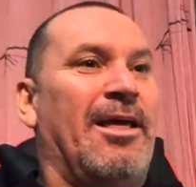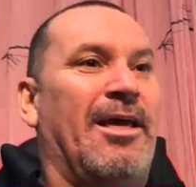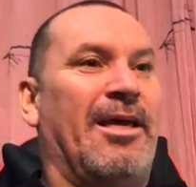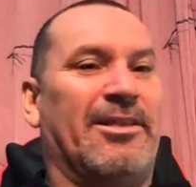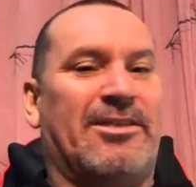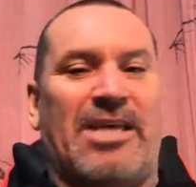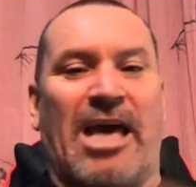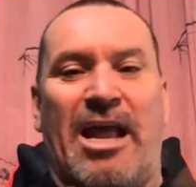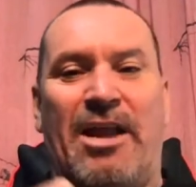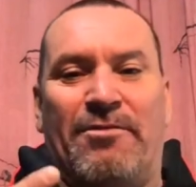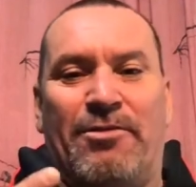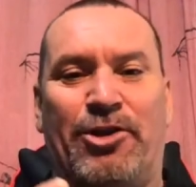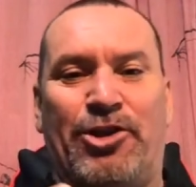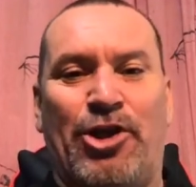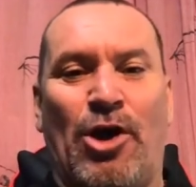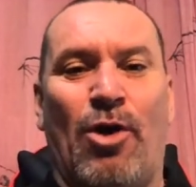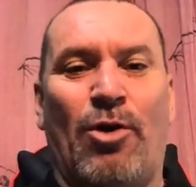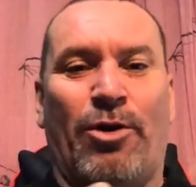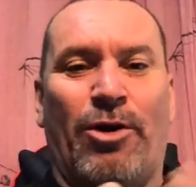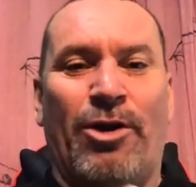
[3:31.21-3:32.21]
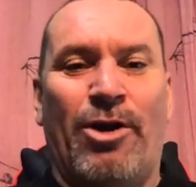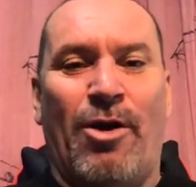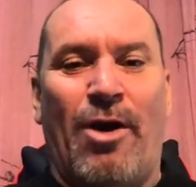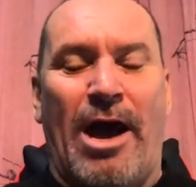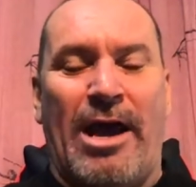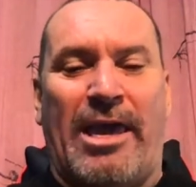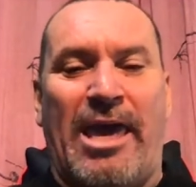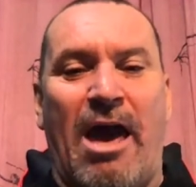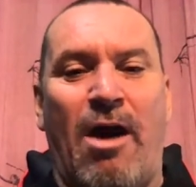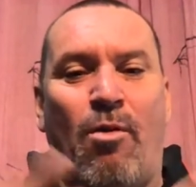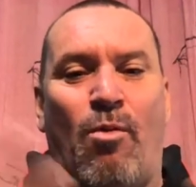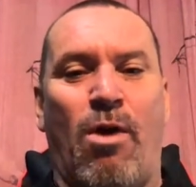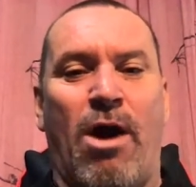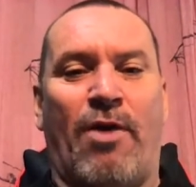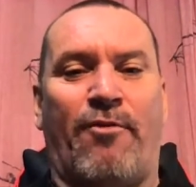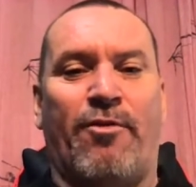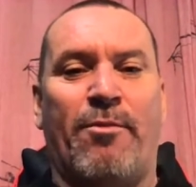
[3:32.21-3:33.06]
It's kind of a joke, I can't walk